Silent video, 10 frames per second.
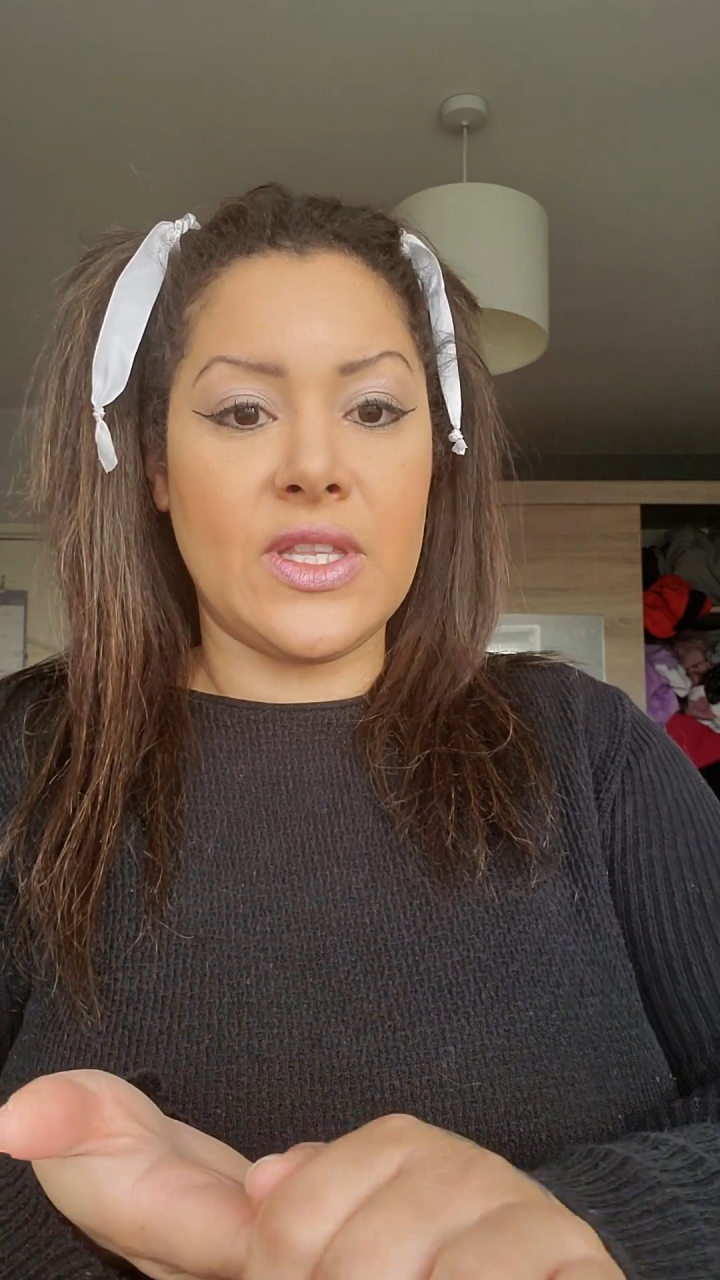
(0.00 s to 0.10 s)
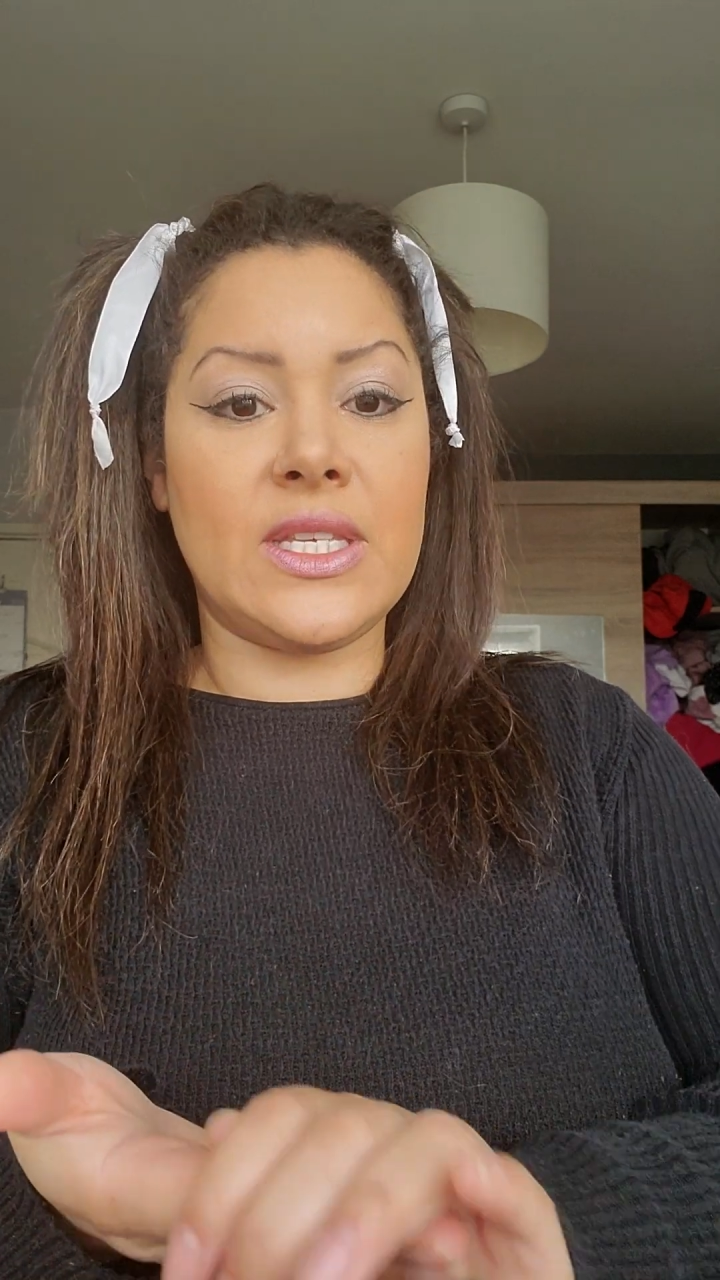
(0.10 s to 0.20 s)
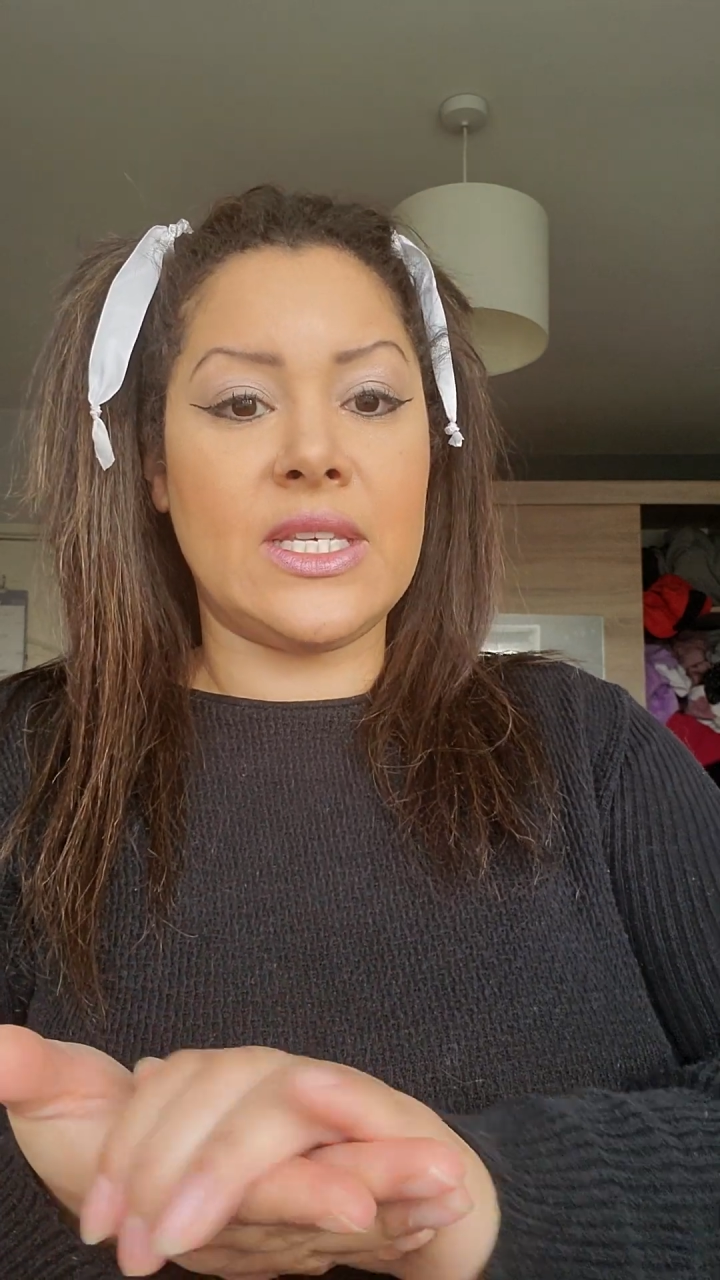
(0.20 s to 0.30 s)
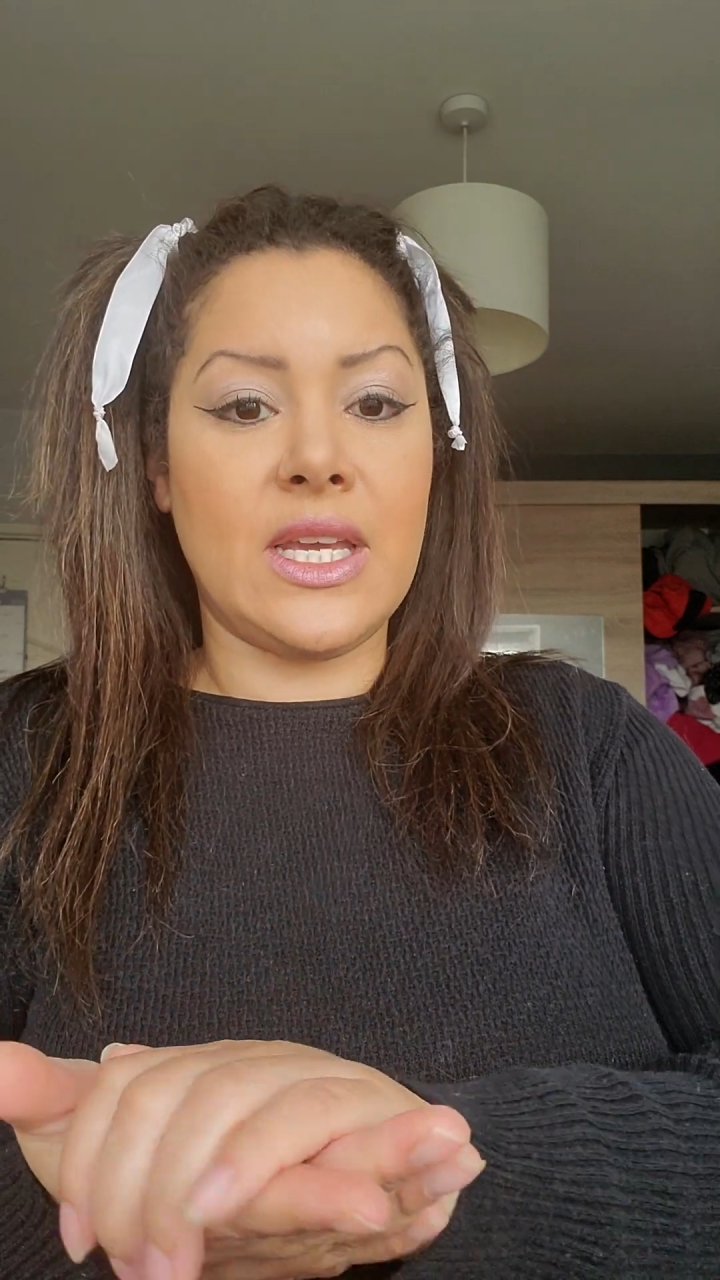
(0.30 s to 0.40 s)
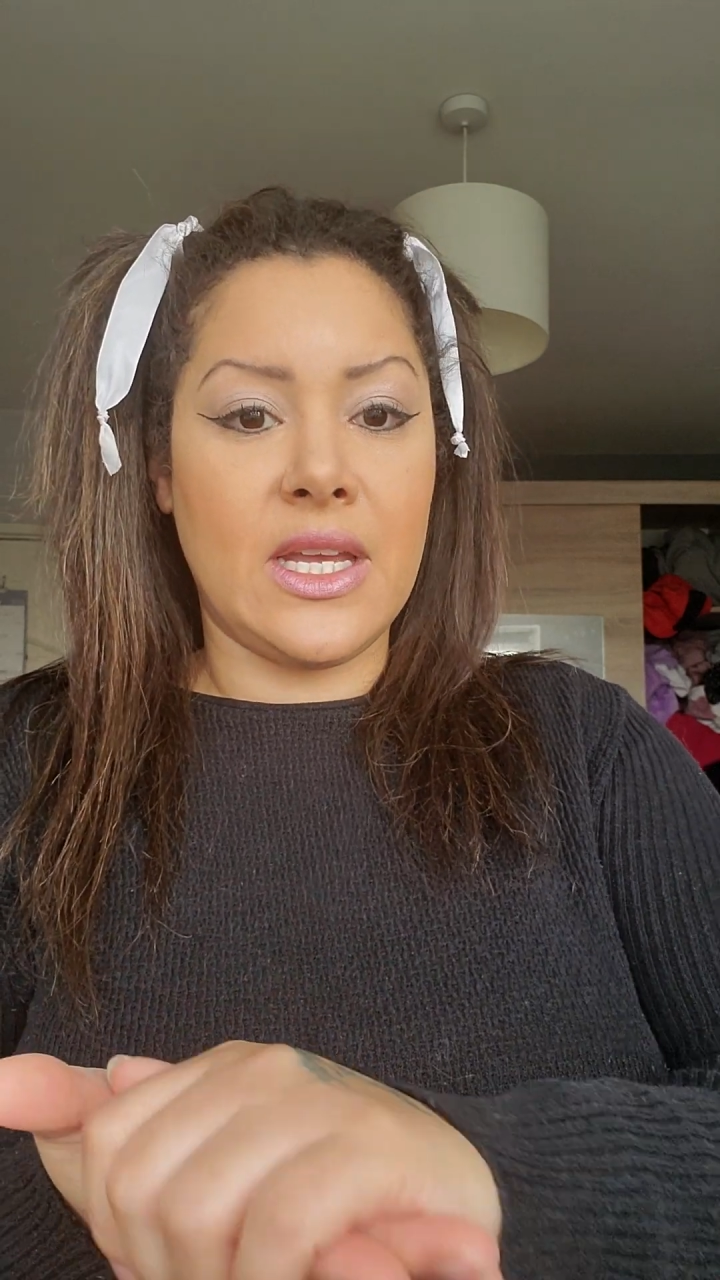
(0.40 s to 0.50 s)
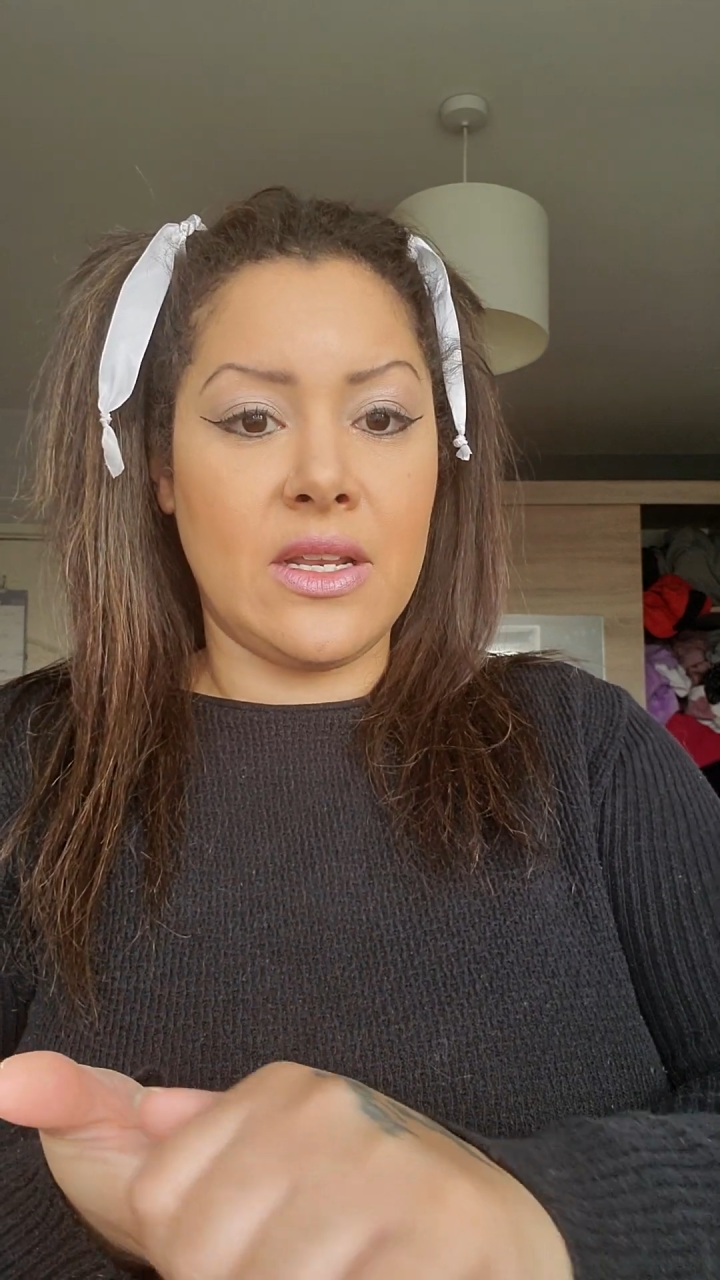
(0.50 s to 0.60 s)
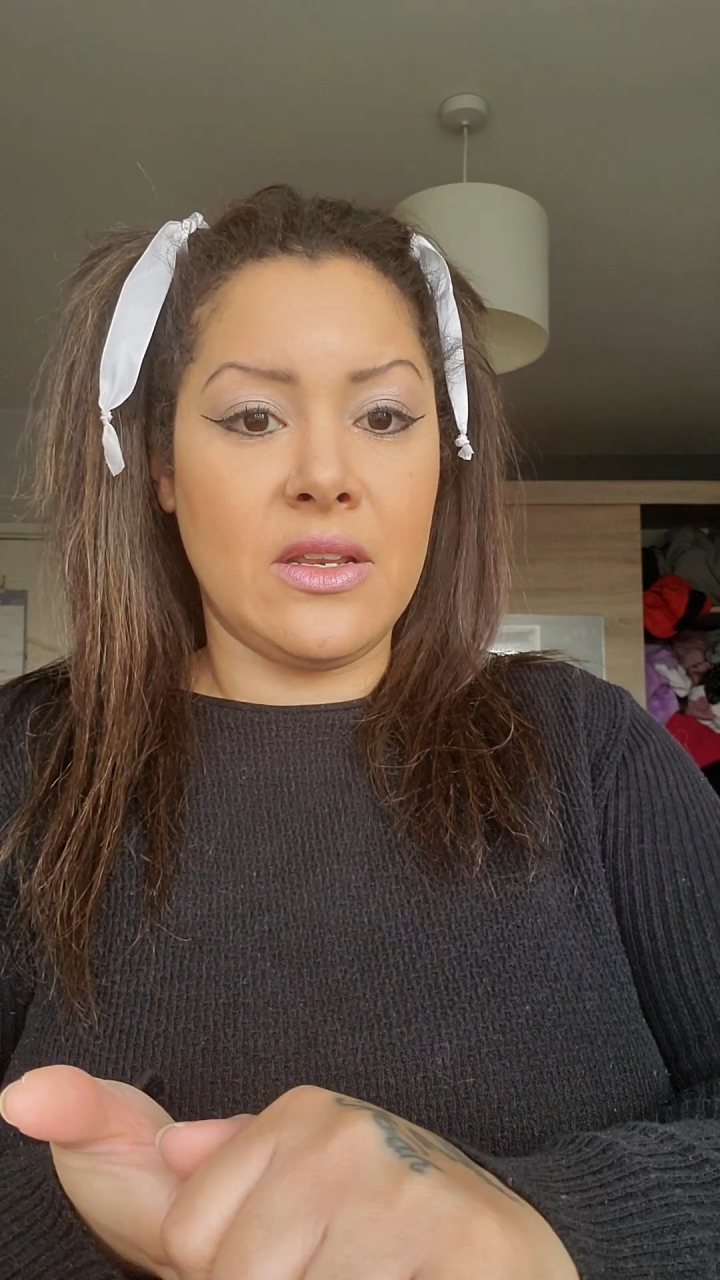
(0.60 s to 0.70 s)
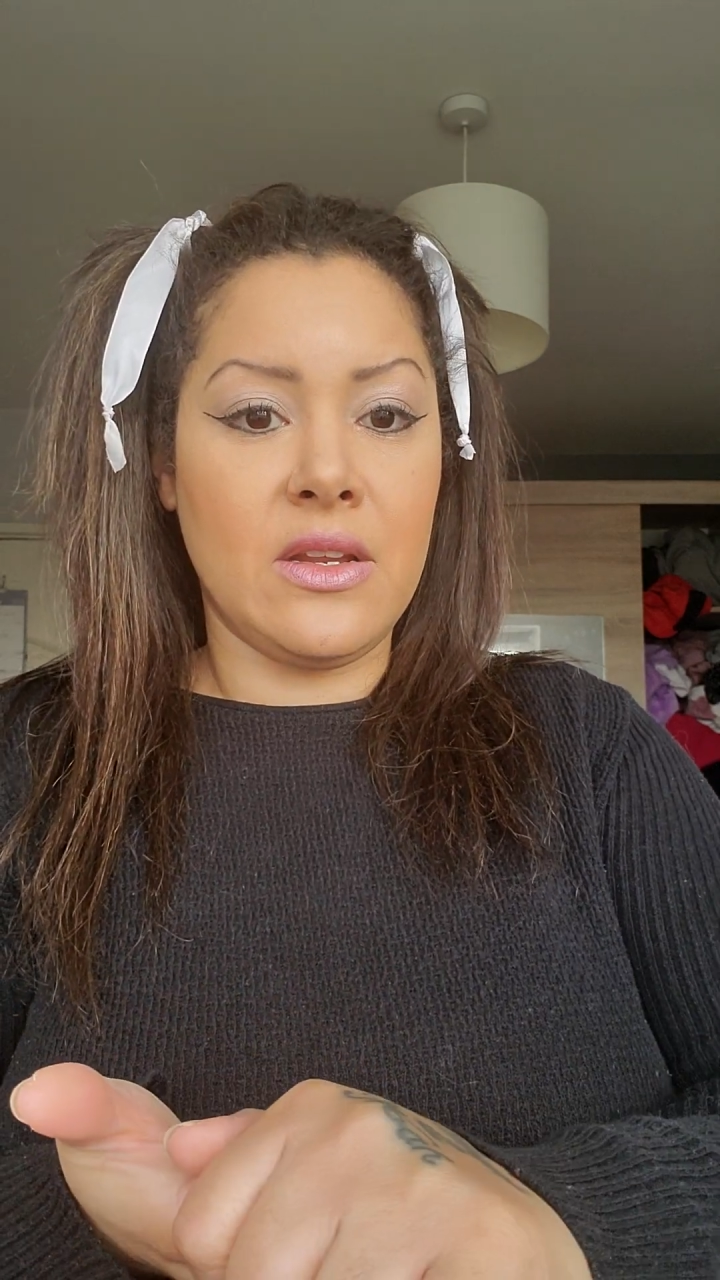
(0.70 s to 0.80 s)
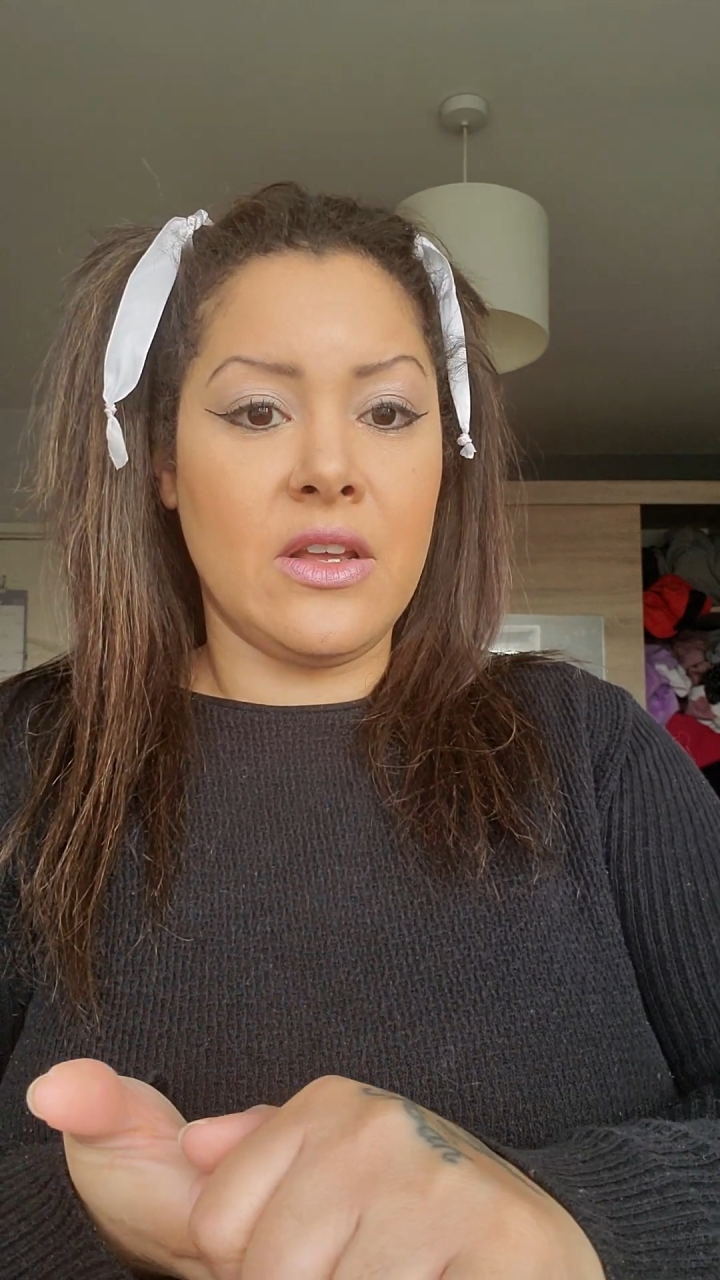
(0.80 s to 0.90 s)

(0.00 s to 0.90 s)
the skin